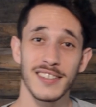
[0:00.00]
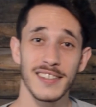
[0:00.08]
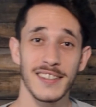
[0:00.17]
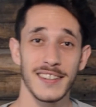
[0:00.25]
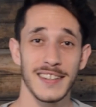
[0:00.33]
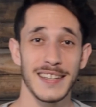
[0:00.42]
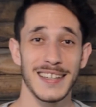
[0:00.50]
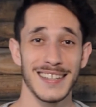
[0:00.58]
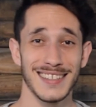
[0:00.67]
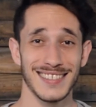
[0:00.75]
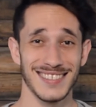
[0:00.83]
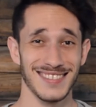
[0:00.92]

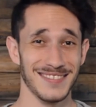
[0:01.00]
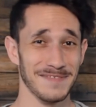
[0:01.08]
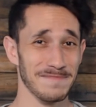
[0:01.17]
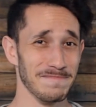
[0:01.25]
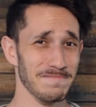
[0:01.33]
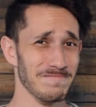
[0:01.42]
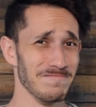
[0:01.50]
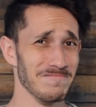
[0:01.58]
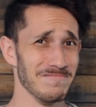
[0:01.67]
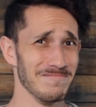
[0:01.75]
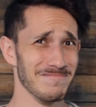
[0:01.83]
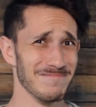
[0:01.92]

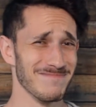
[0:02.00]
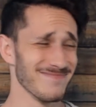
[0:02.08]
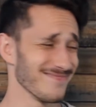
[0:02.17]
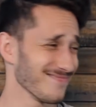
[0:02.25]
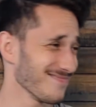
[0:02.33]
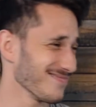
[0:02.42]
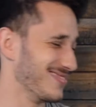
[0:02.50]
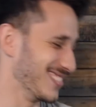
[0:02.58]
(no one is talking)